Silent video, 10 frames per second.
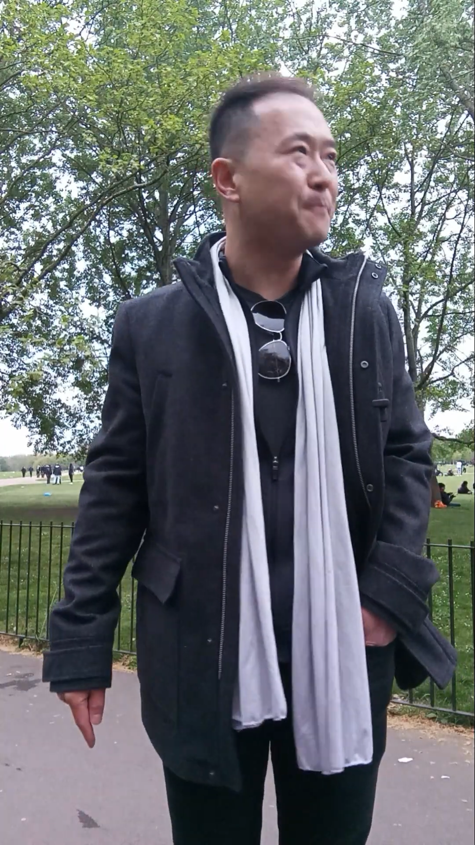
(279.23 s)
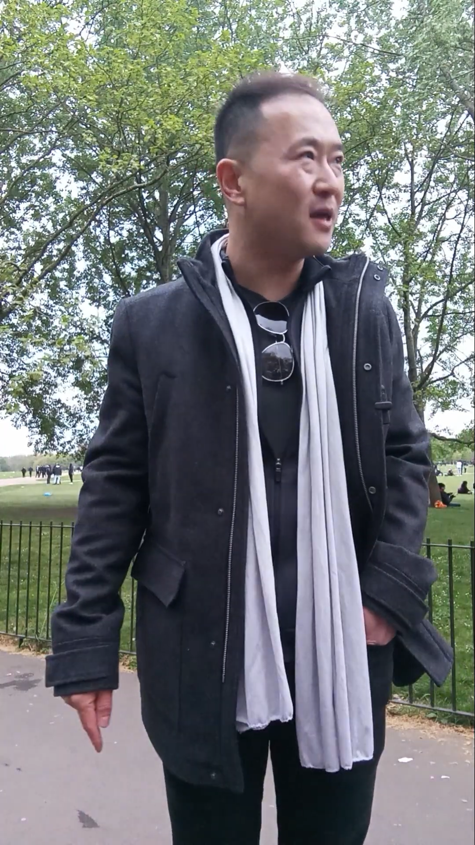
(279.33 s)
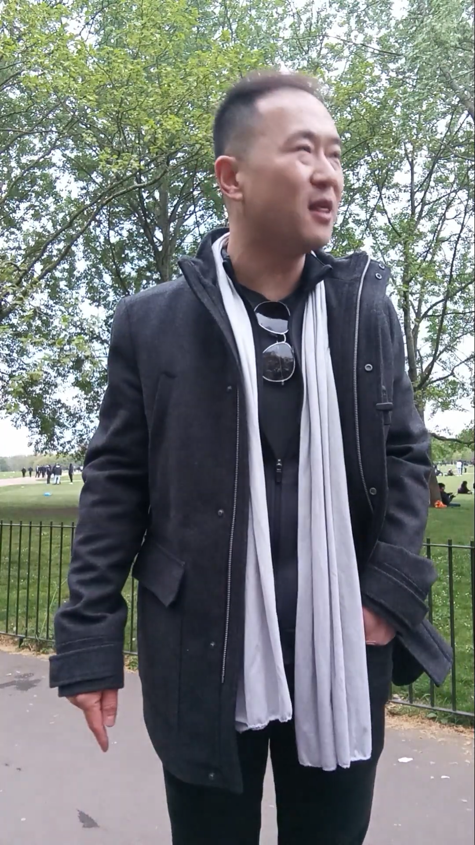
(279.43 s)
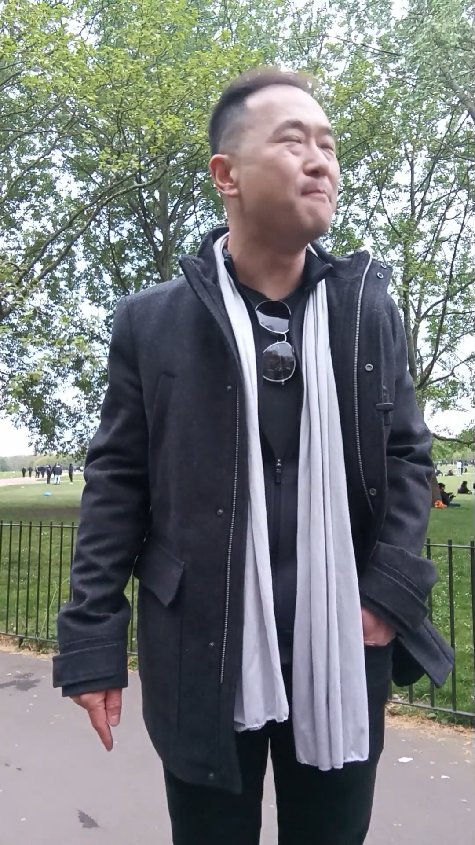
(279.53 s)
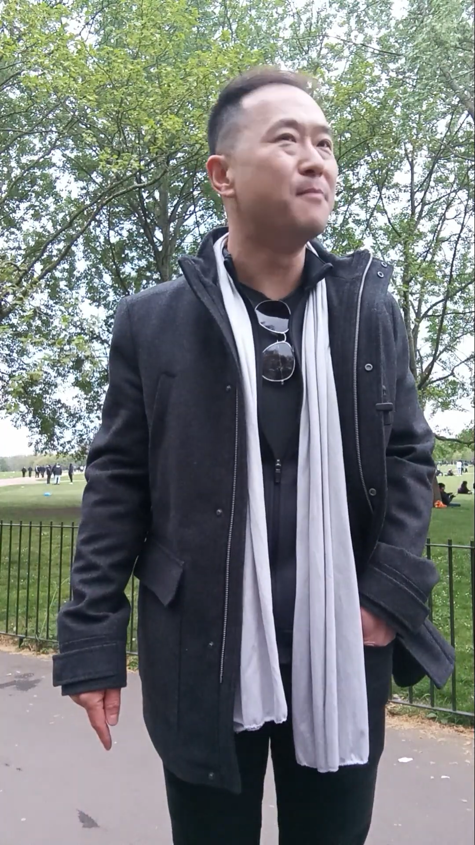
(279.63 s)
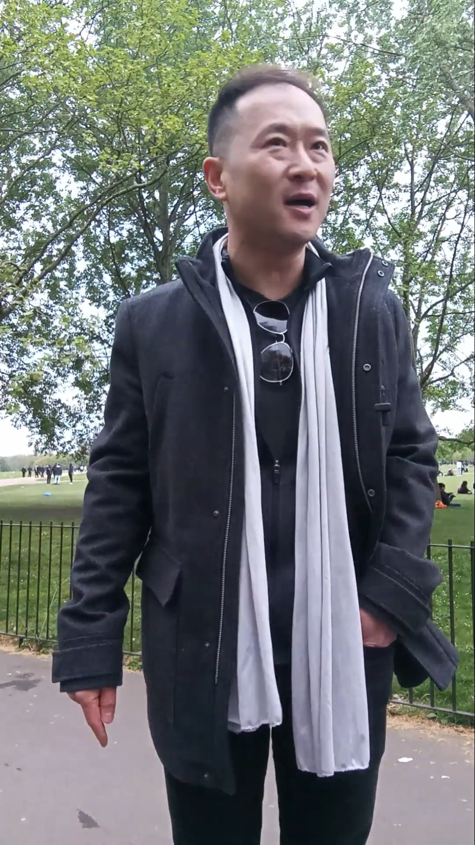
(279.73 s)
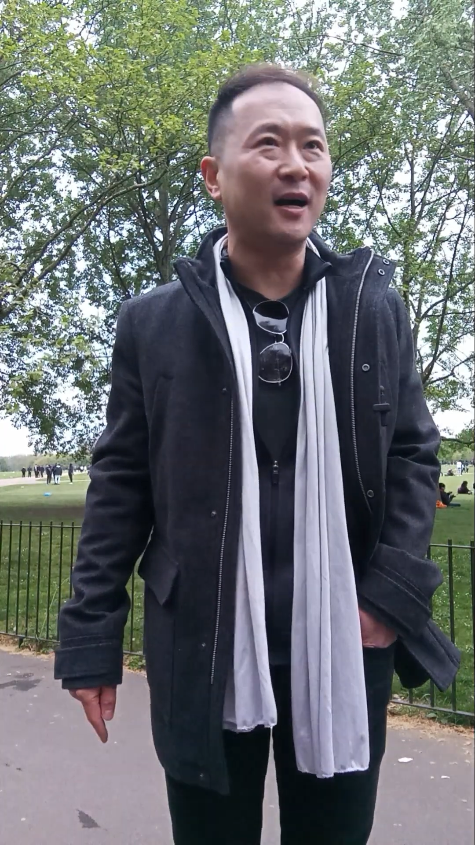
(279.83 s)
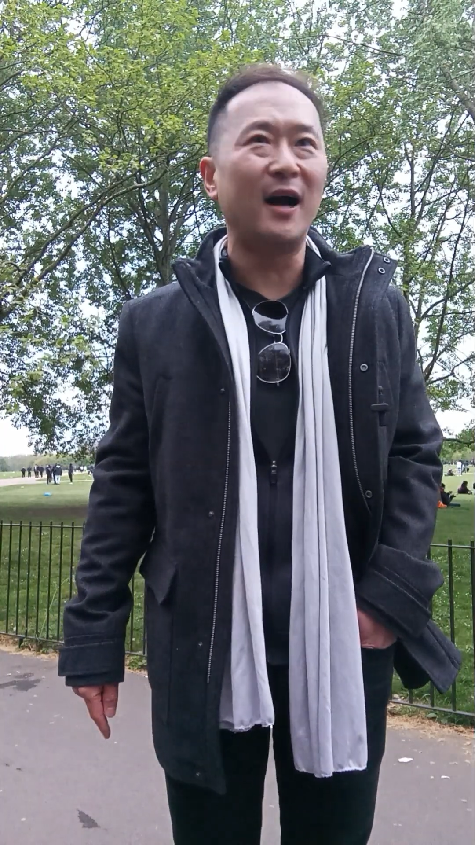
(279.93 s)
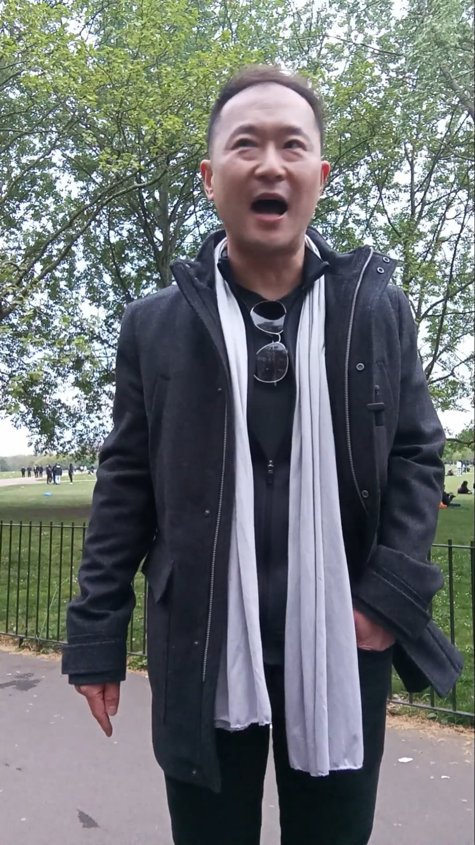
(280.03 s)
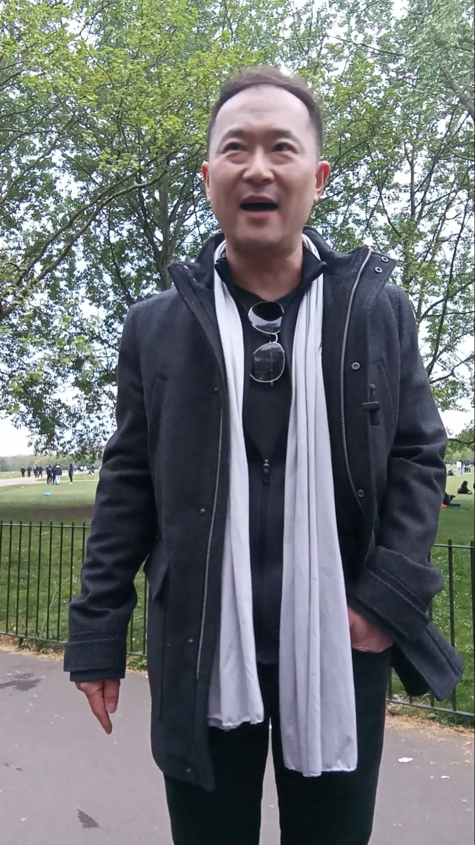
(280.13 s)
murderer
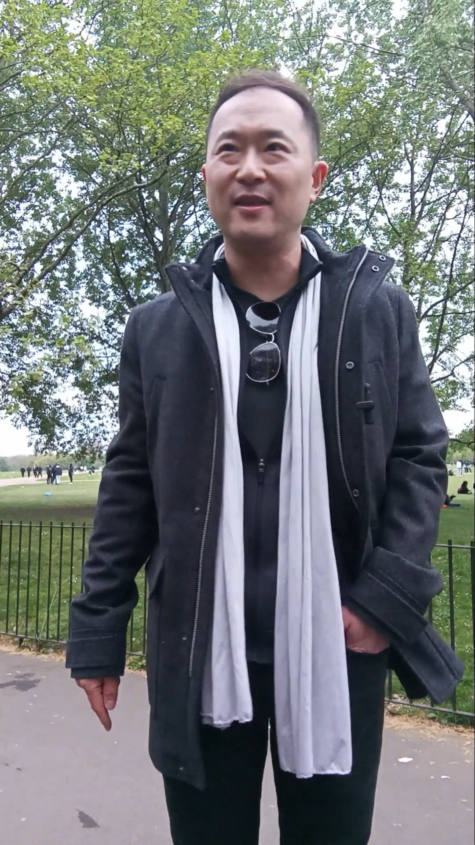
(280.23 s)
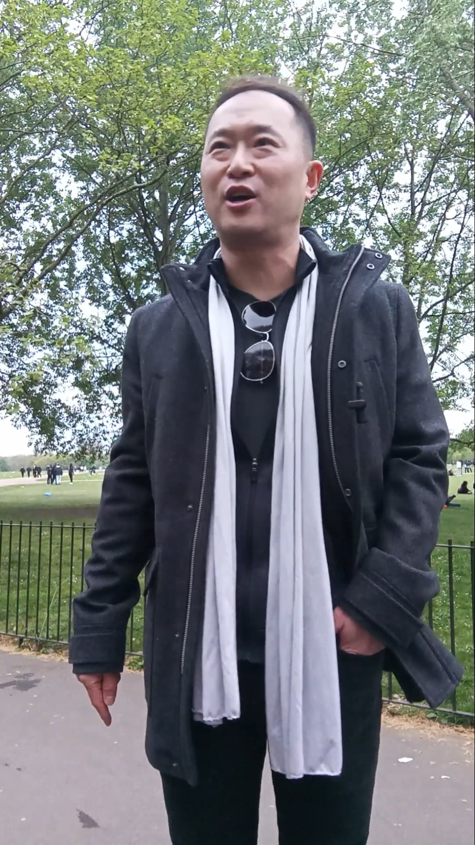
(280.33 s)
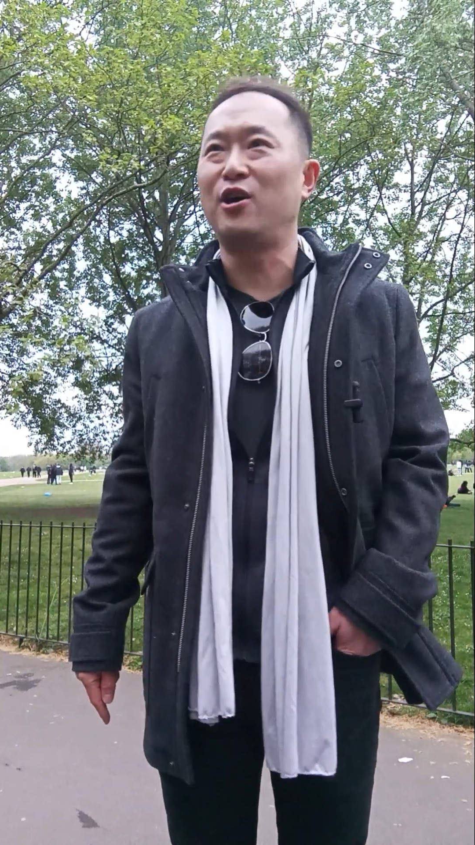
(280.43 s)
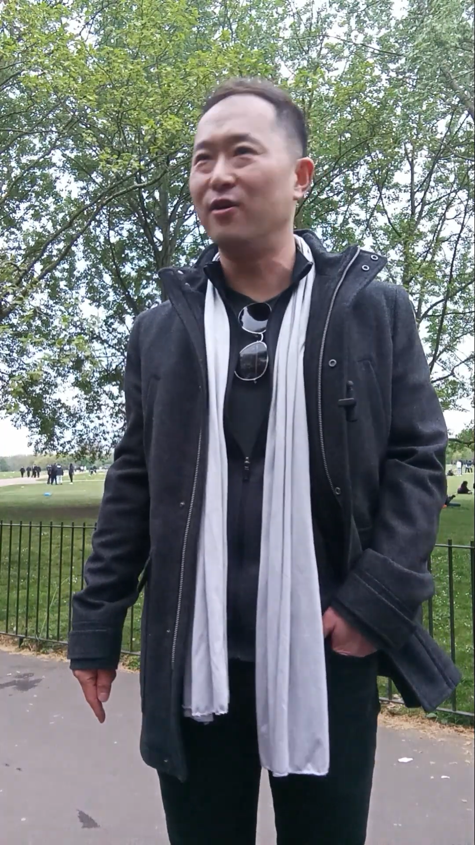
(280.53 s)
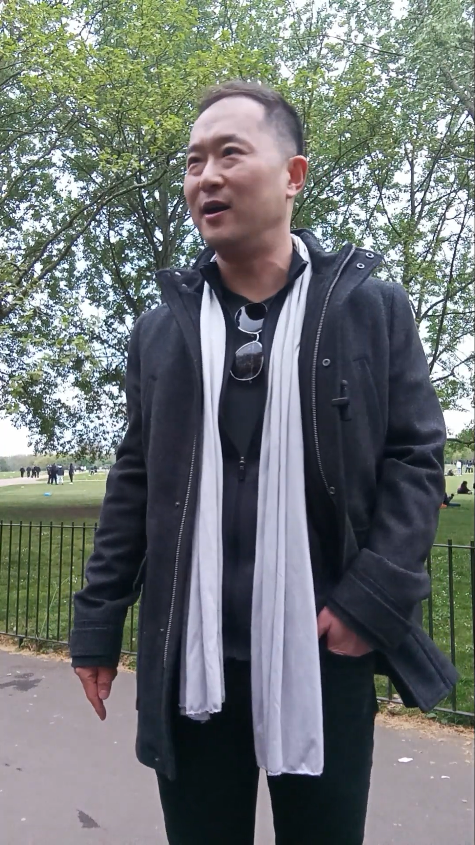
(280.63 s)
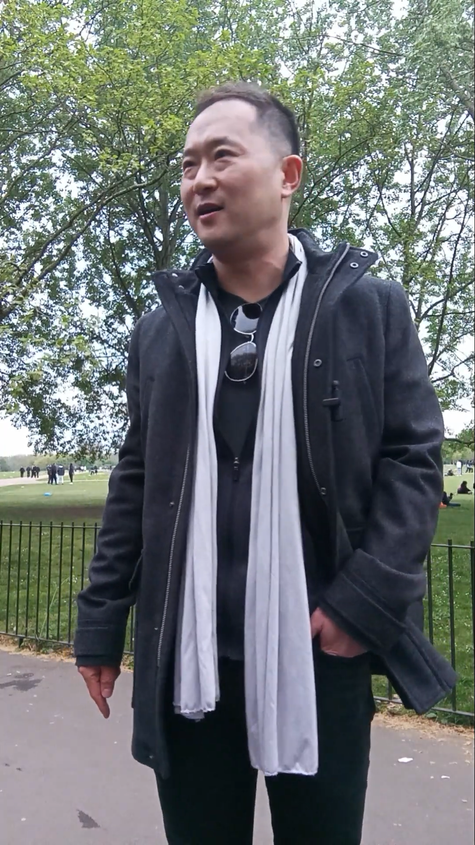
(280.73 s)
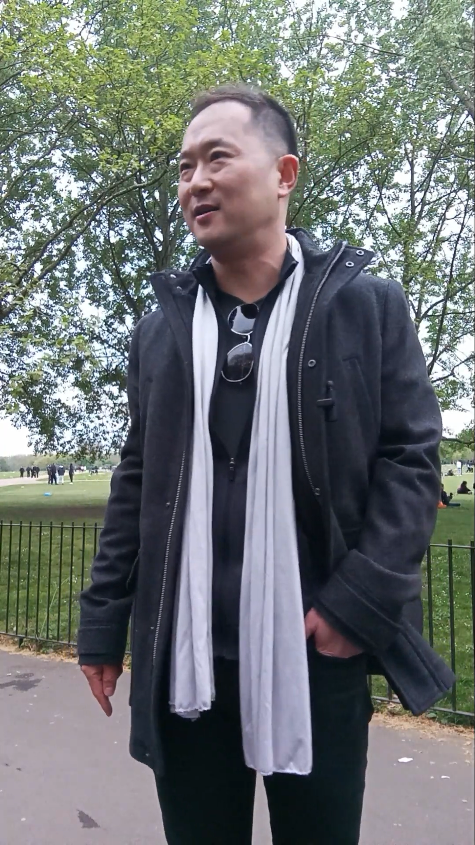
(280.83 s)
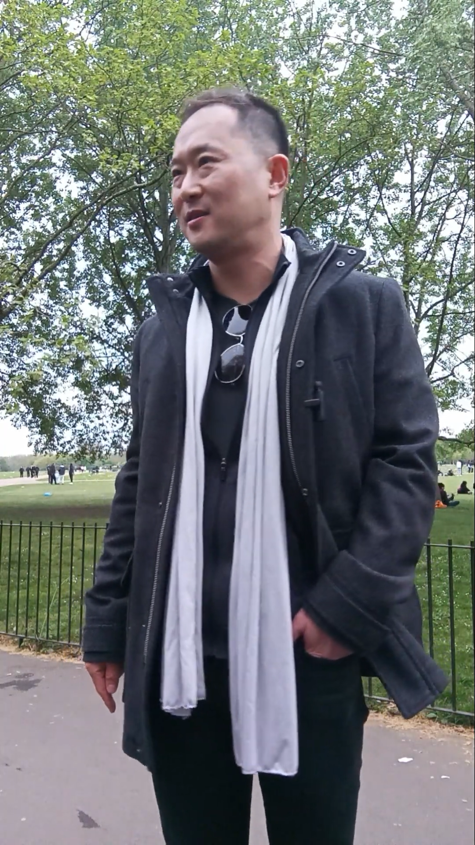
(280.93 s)
and the killers.